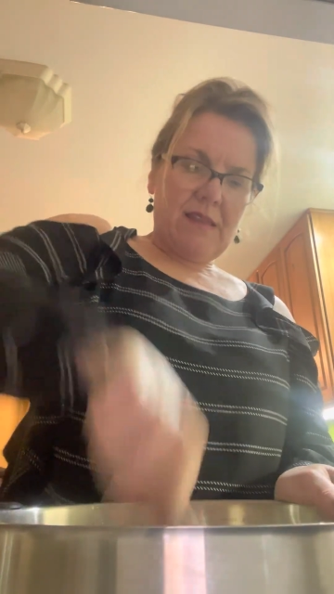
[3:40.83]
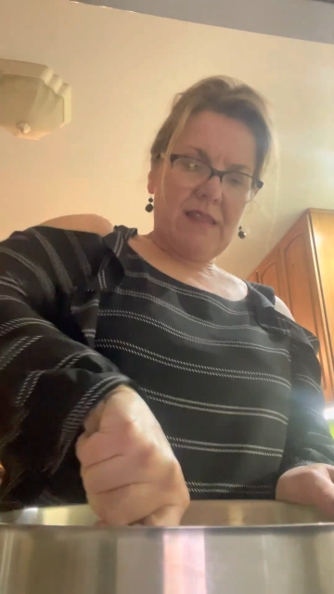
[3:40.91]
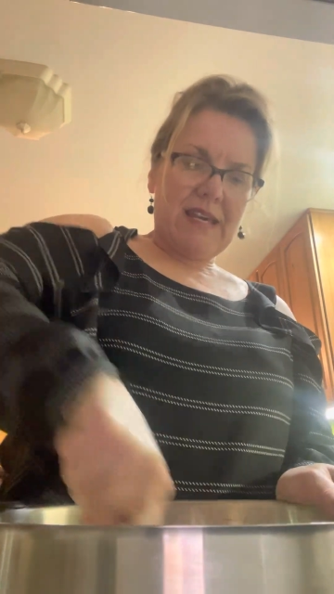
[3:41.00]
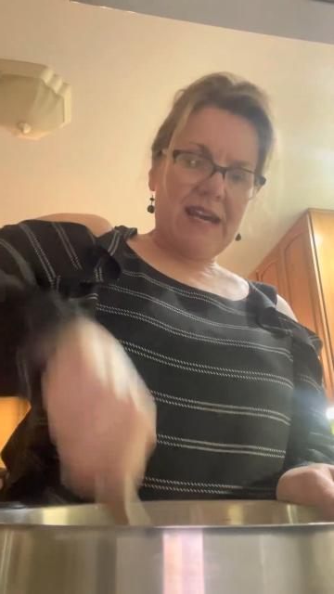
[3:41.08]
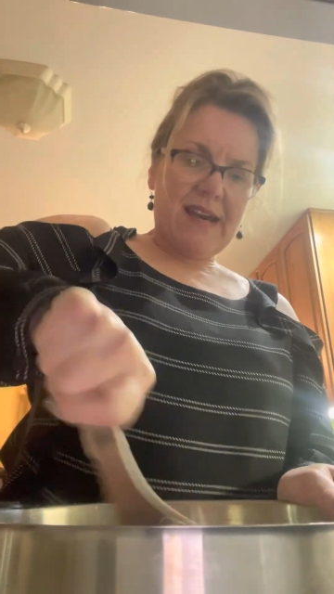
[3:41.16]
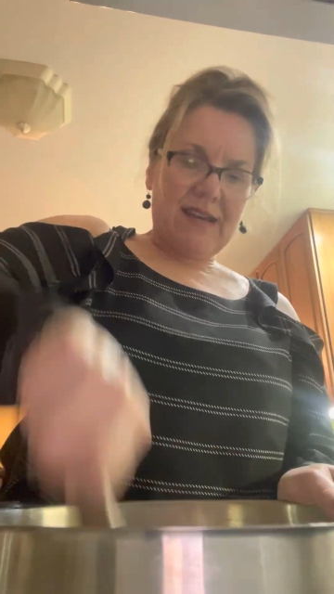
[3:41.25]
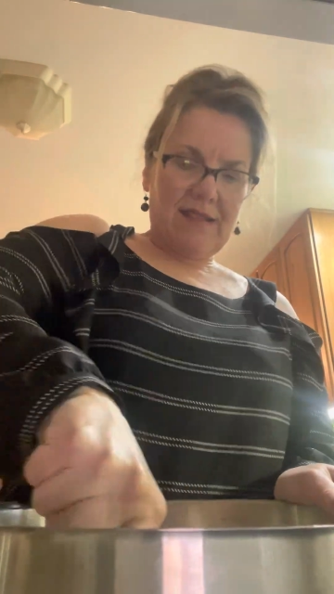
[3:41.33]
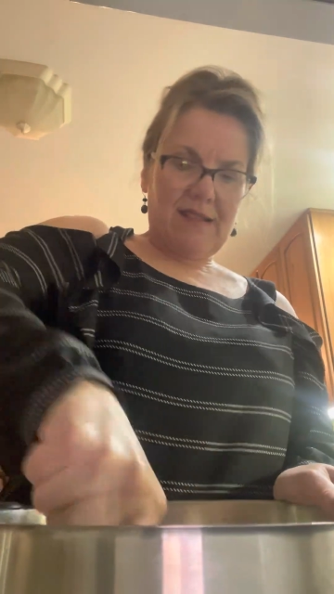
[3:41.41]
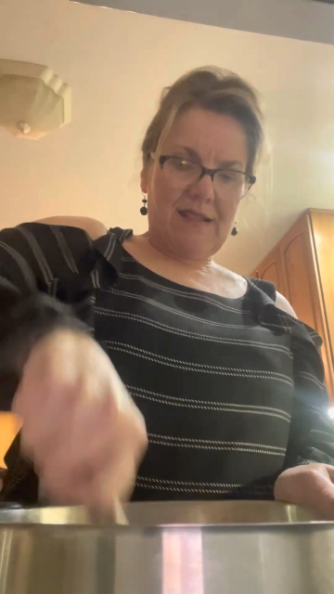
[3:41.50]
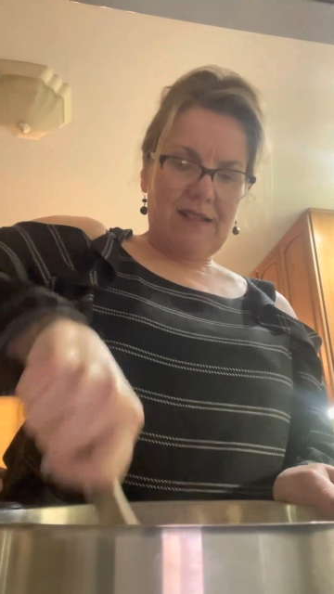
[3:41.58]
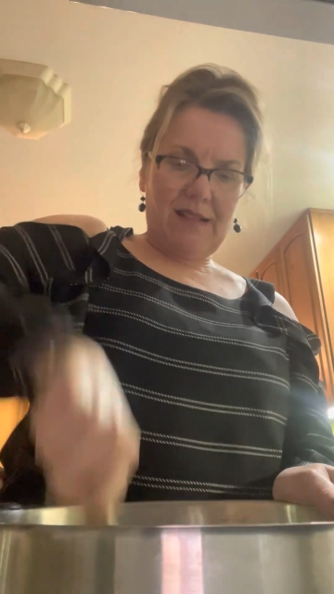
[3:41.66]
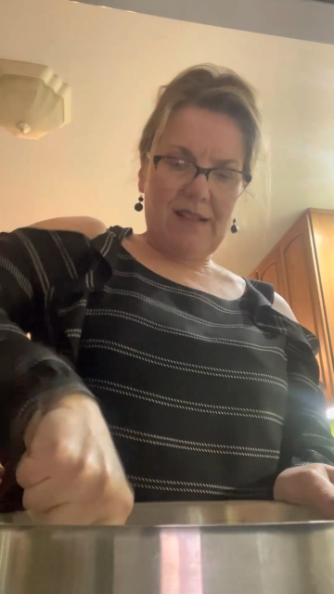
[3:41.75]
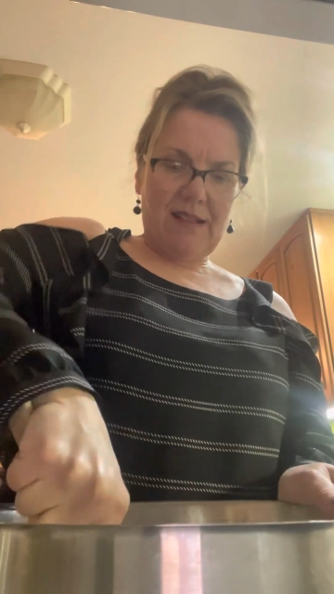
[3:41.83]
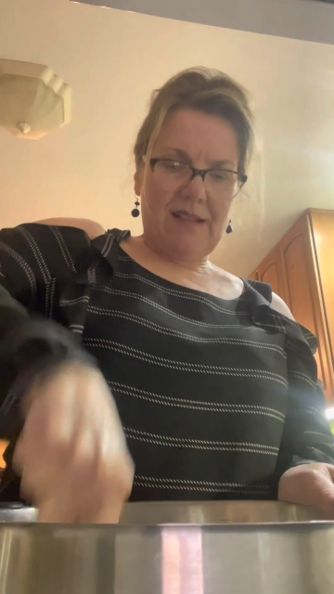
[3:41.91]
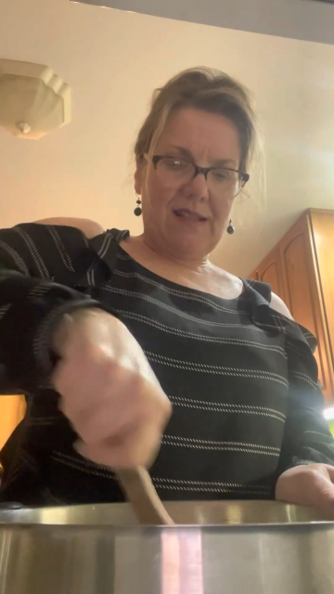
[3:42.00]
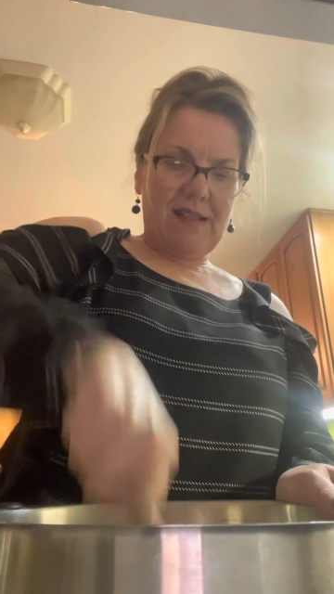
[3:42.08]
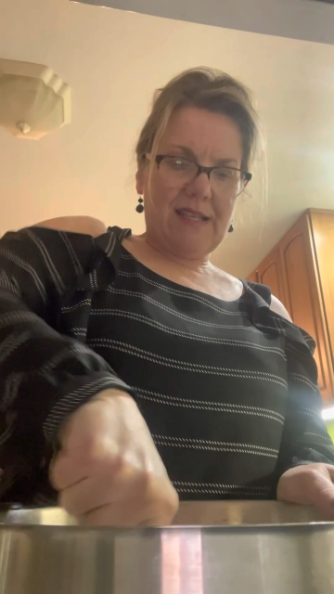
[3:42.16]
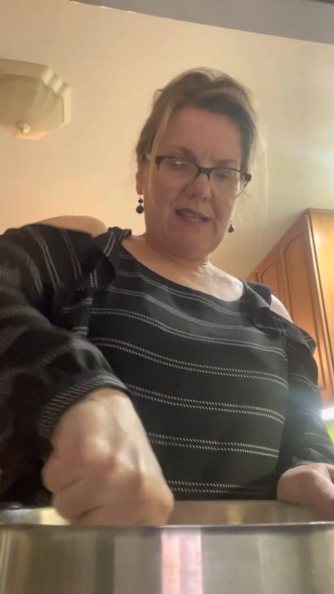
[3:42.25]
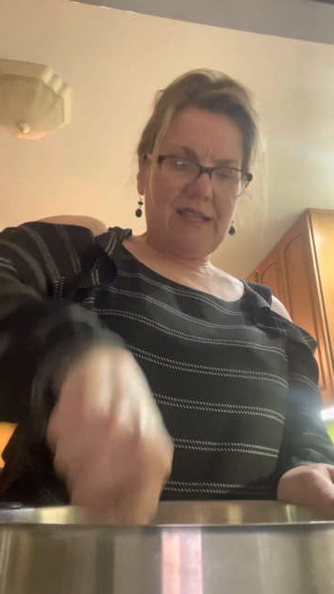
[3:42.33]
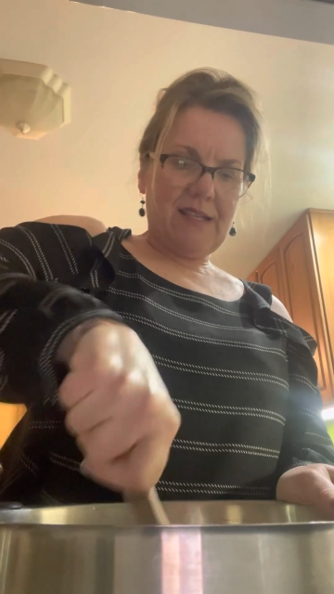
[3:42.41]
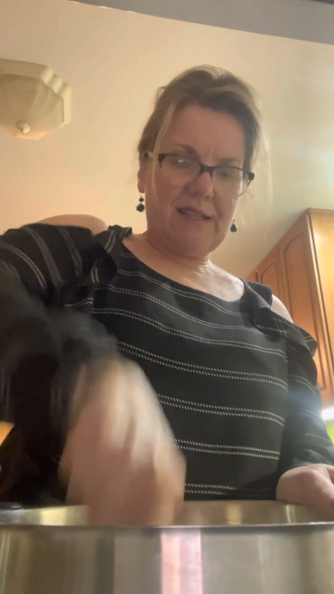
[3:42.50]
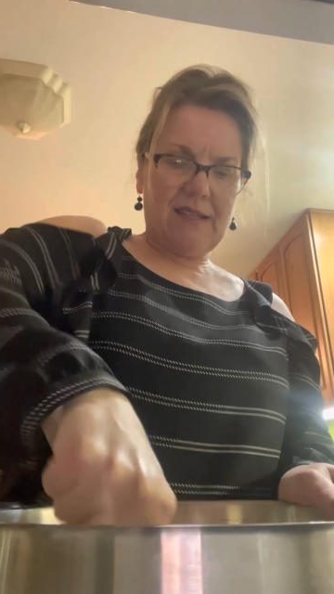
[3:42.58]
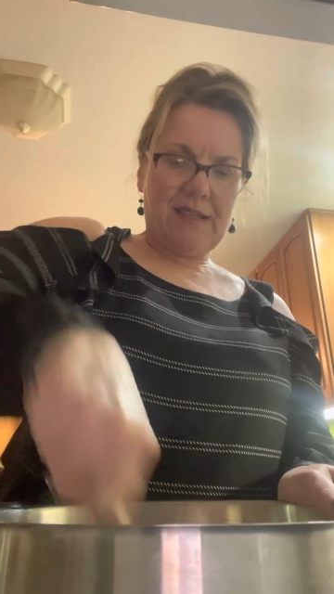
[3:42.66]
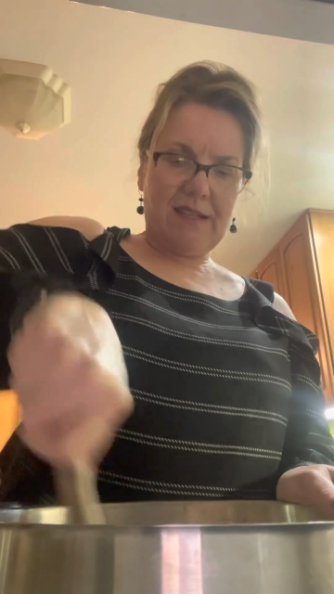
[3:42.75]
that
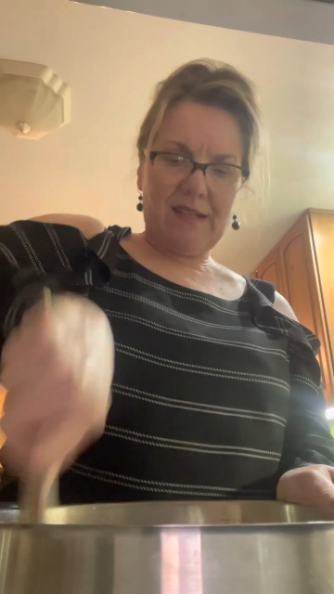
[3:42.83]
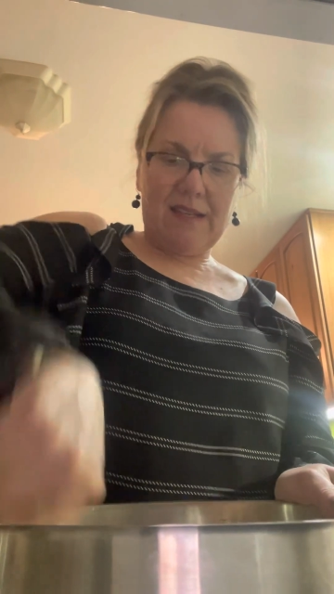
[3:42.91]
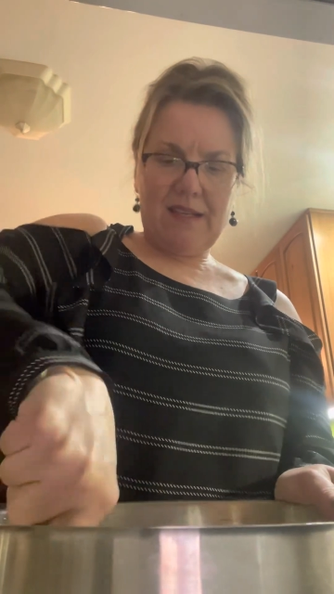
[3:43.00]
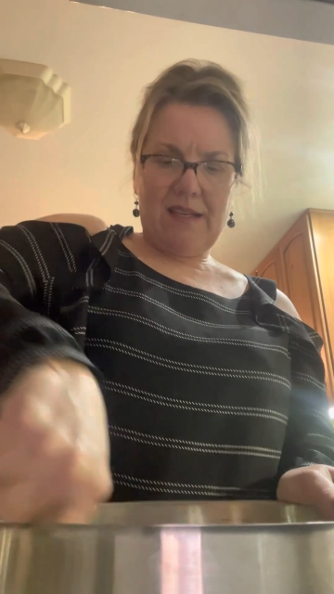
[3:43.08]
this